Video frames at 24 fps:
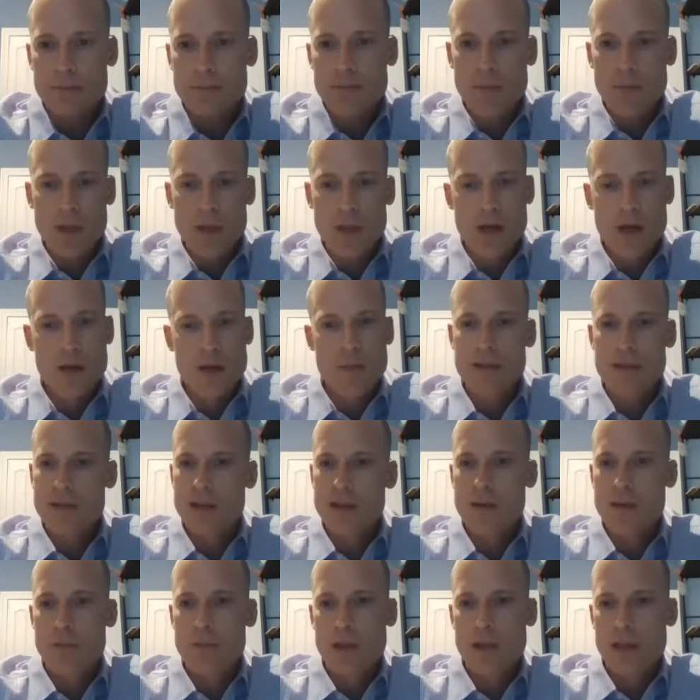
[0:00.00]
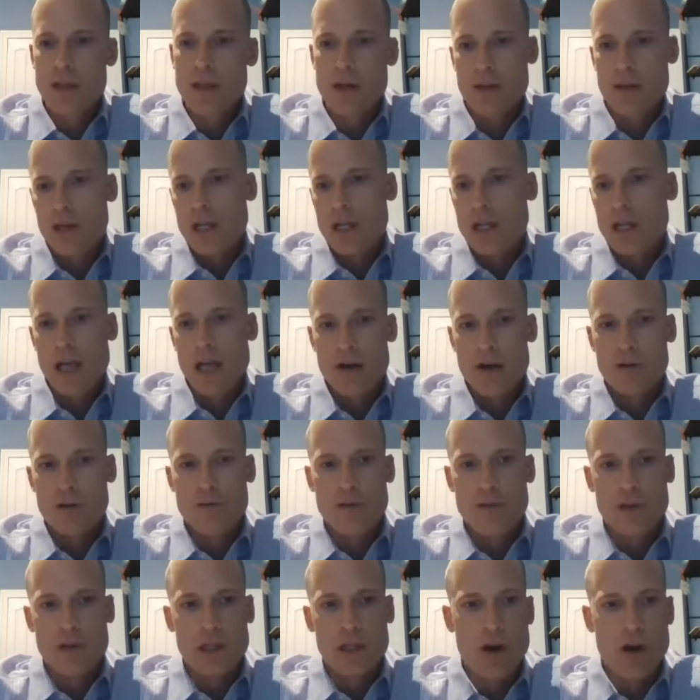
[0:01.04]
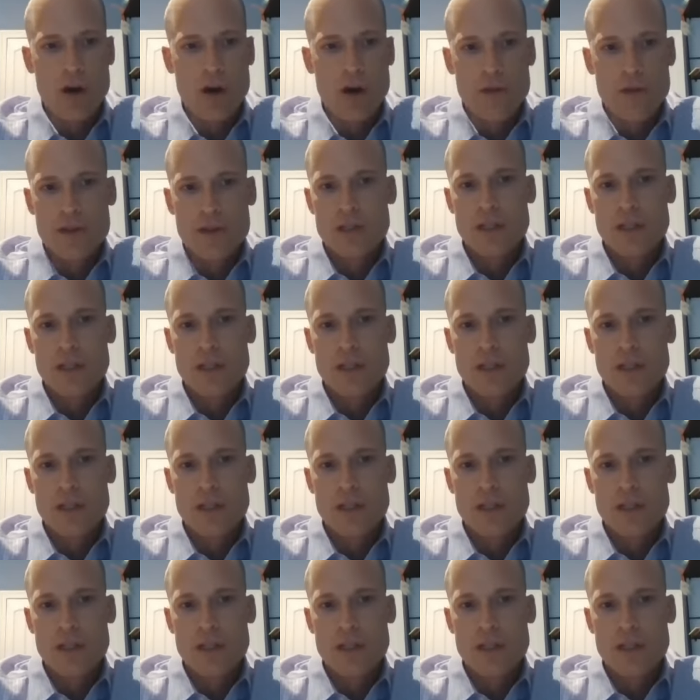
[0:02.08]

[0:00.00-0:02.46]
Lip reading: That's going to be the collateral for the loan that